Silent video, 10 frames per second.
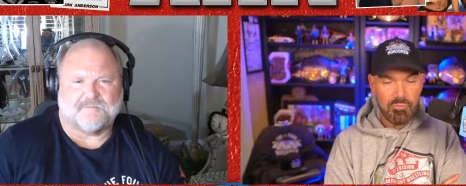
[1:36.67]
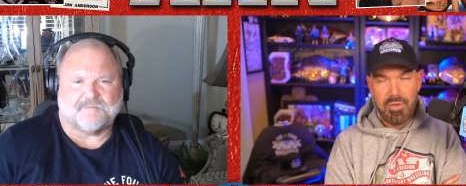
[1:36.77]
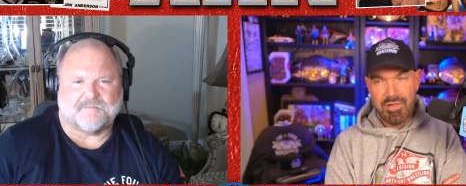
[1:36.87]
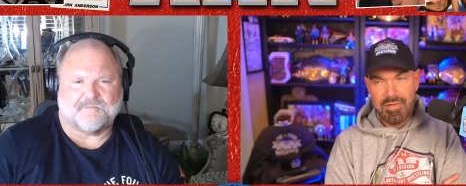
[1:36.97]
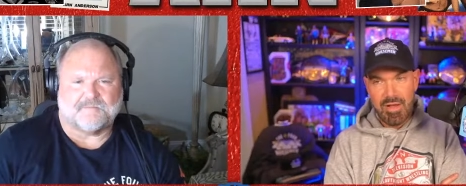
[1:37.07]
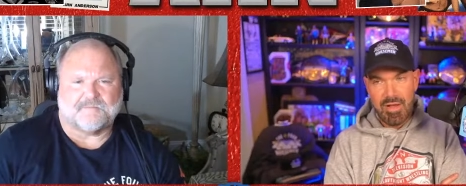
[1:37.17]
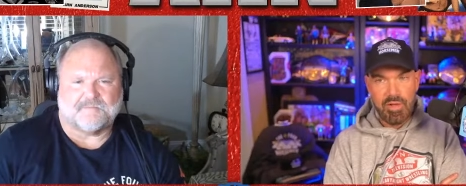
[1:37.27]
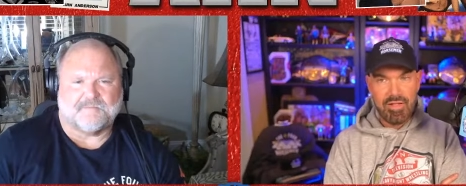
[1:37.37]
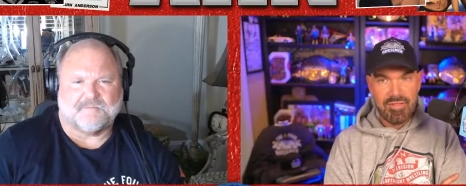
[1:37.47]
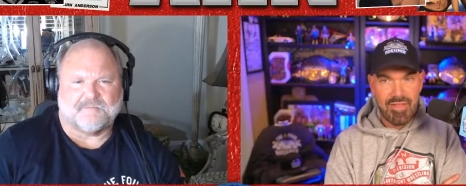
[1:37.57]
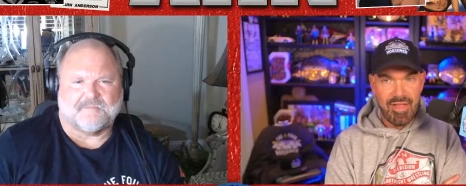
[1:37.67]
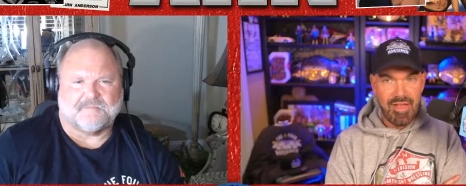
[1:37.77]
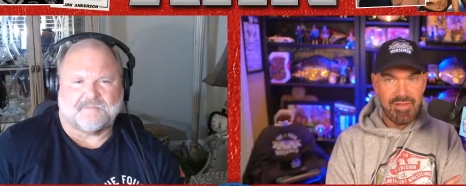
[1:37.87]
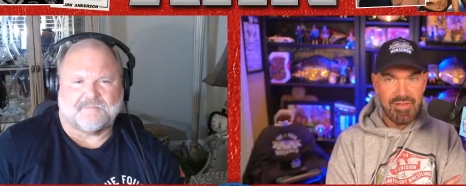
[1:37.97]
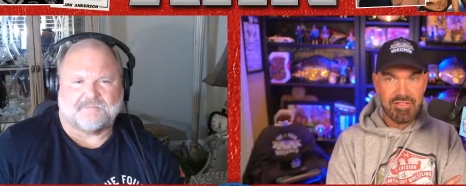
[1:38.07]
Speaker 1: By the time we get to the
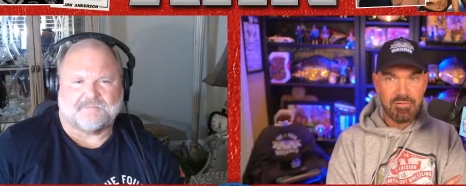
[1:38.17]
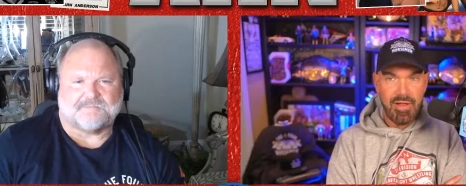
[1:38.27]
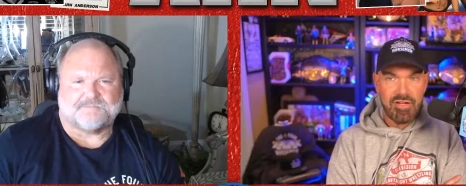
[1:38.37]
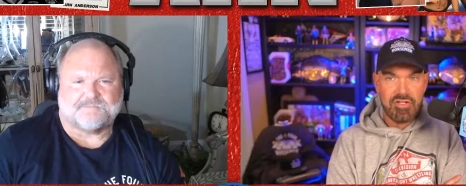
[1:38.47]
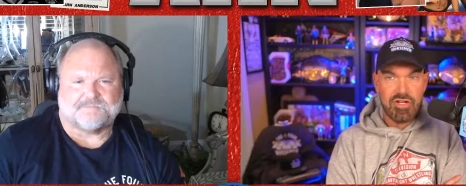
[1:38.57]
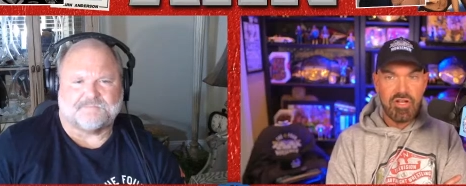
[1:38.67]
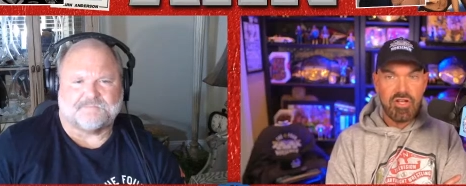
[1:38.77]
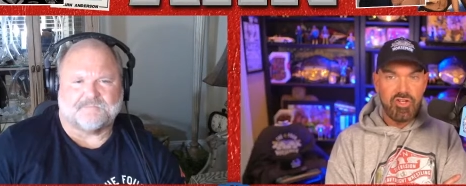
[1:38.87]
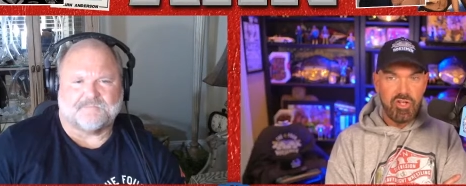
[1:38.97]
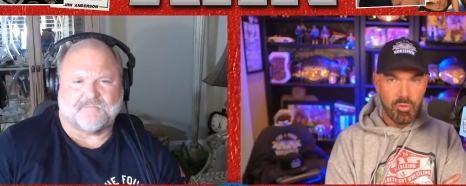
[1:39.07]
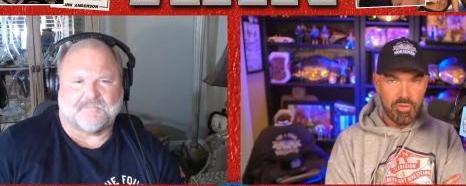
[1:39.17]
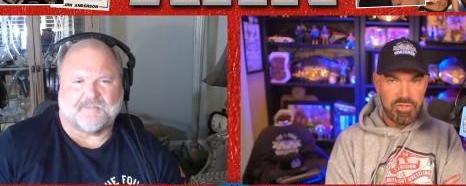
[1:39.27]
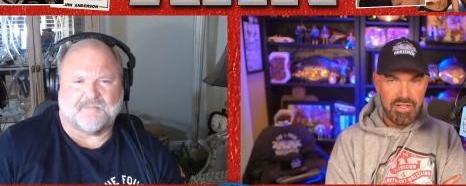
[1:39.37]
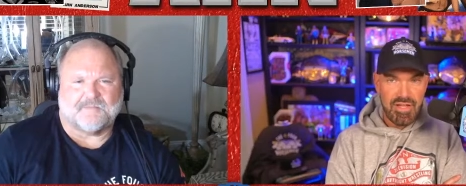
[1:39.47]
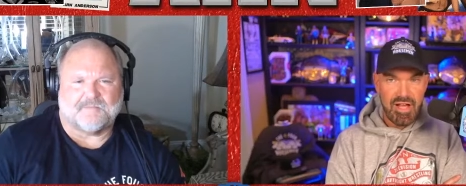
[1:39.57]
end of this match, you will
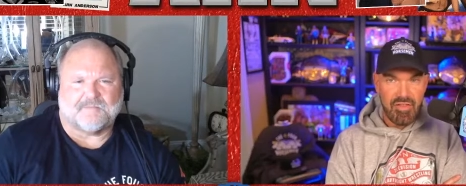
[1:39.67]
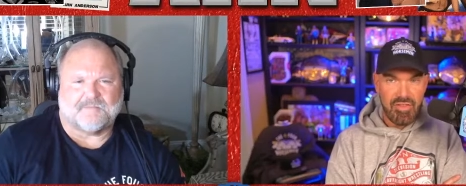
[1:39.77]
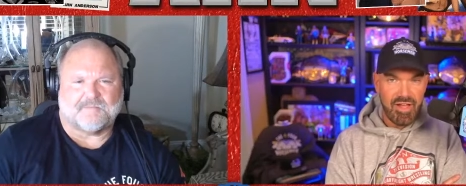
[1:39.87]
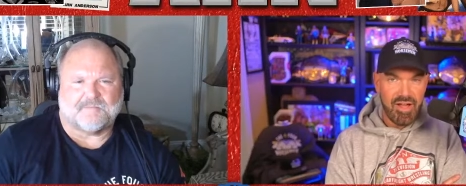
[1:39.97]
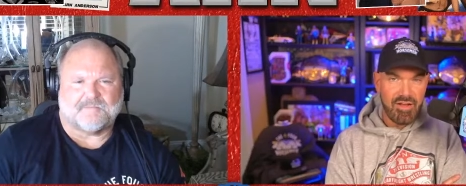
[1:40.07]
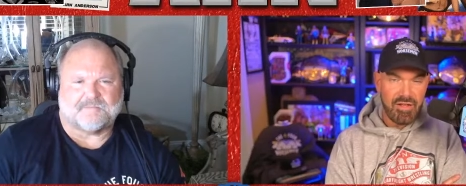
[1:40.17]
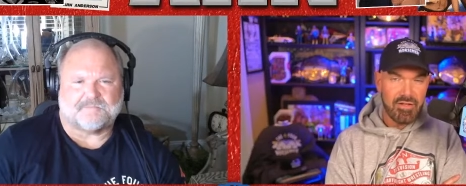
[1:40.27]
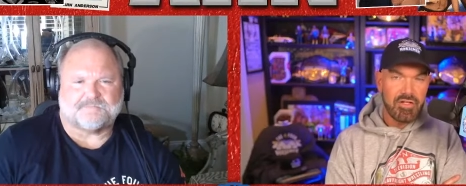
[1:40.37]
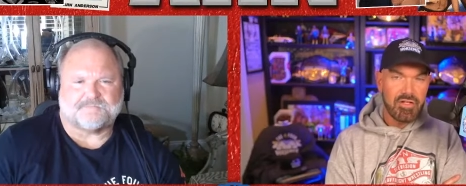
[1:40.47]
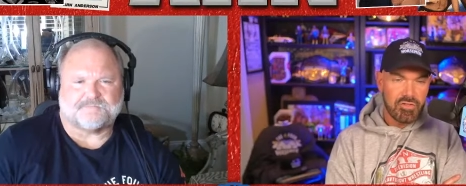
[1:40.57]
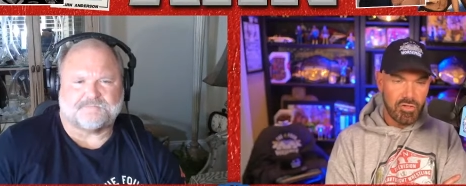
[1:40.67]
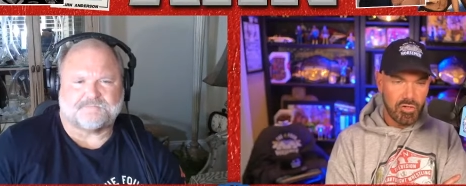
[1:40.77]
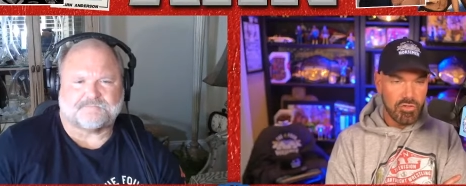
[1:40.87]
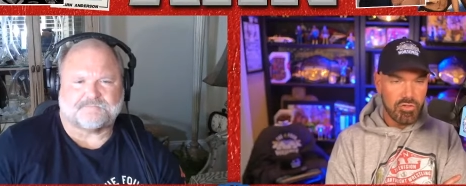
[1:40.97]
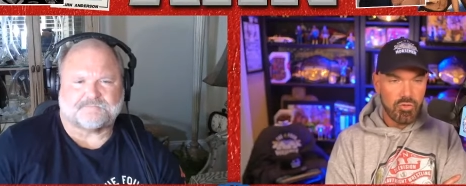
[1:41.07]
see how they kind of
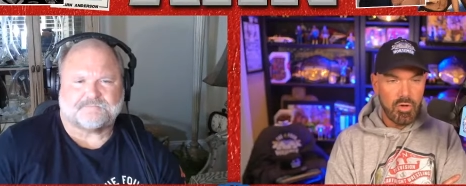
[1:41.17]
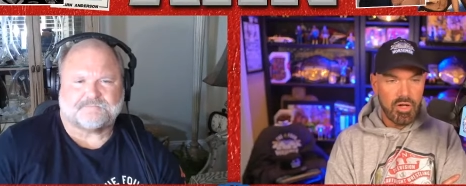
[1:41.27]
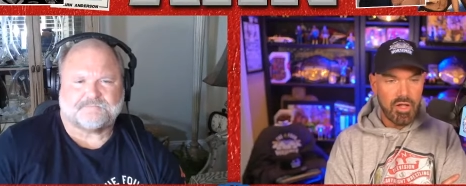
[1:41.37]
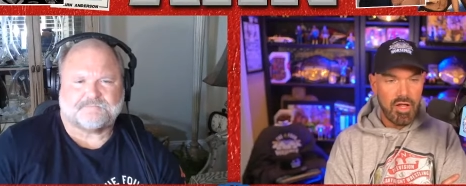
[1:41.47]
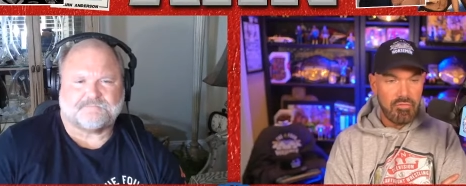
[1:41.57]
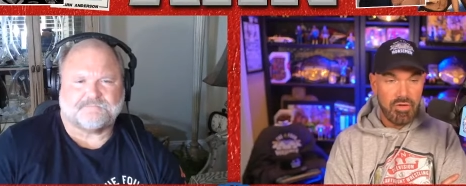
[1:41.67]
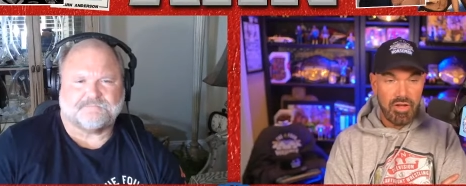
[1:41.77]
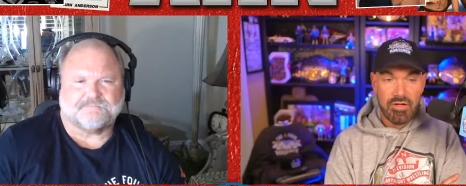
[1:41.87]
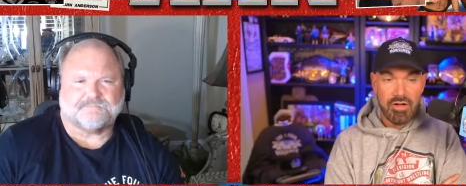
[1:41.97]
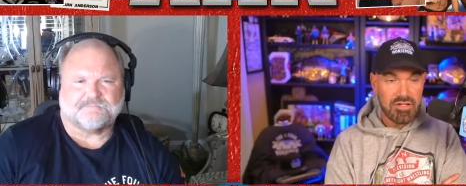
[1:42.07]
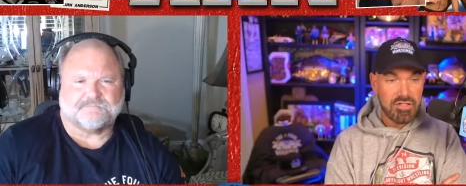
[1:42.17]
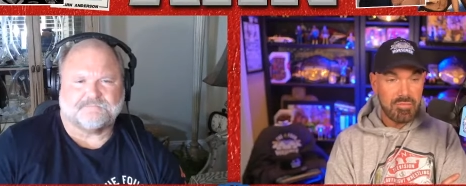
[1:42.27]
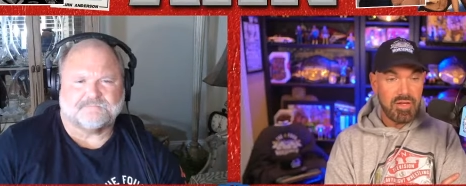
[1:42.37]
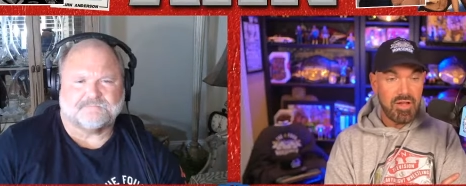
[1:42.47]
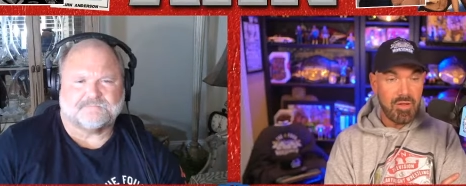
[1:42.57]
turn the storyline. Vader actually
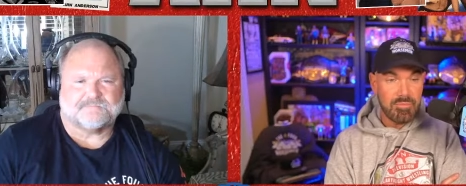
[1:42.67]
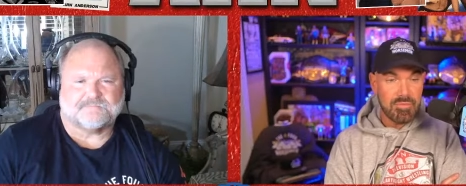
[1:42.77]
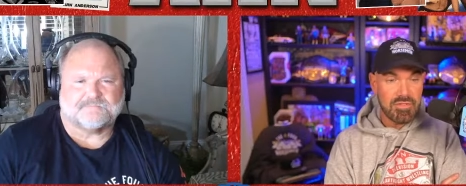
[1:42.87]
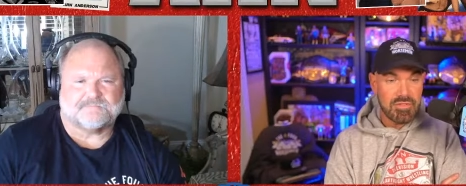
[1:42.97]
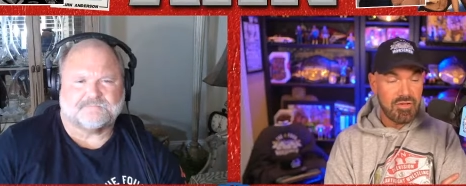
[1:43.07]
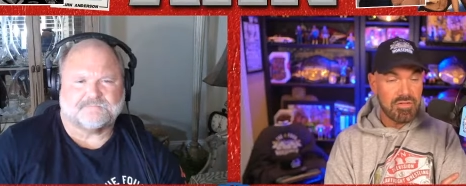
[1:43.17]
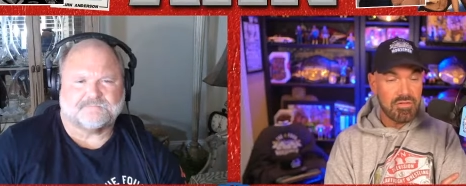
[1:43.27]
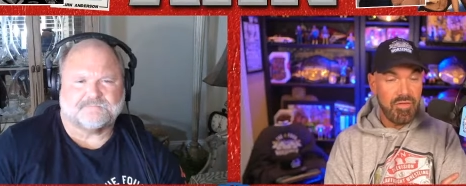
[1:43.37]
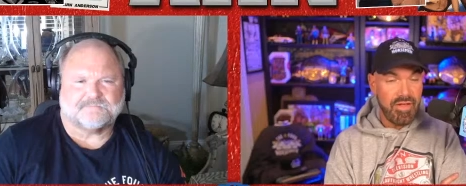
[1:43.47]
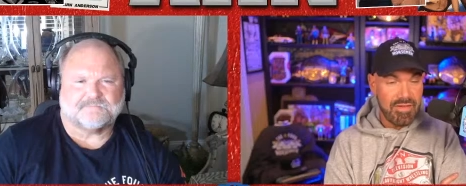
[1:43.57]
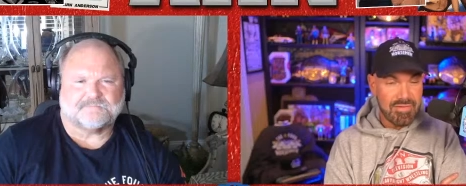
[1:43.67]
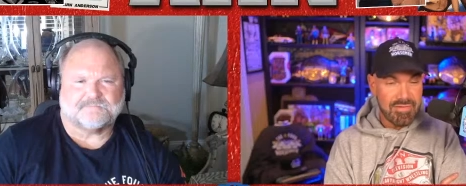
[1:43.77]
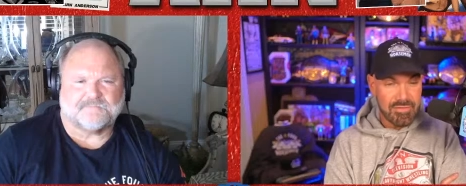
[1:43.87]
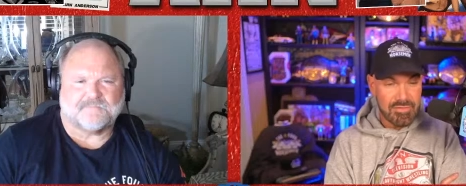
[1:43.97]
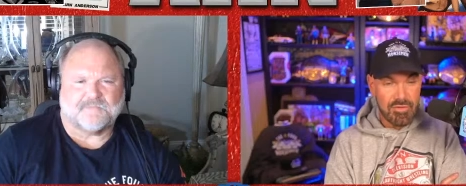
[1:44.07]
becomes turns
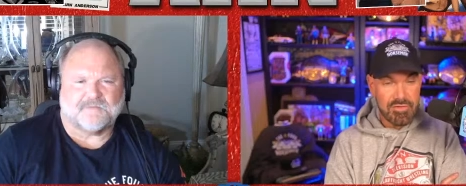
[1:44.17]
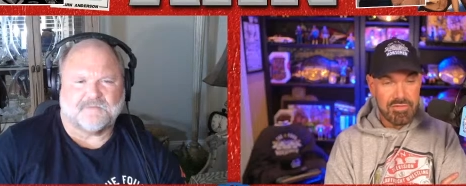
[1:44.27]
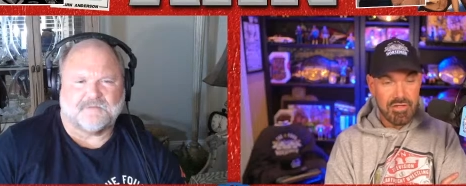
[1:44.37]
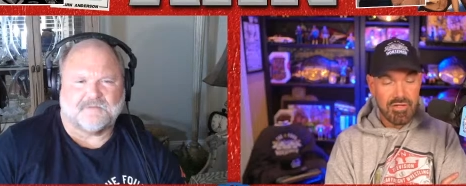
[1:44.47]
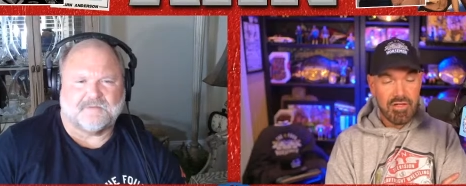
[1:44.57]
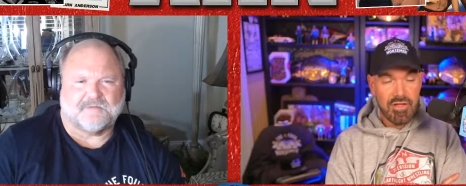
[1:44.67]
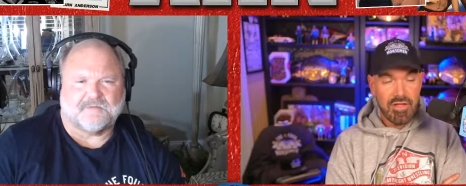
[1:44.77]
face and starts a,